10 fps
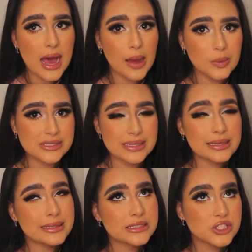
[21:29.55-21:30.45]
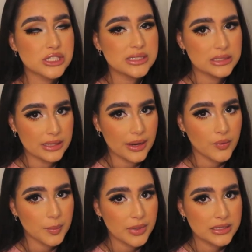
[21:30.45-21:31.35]
I was like, let's just see
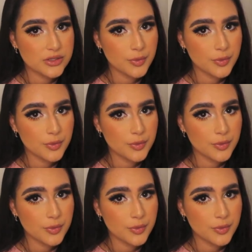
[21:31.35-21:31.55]
how it applies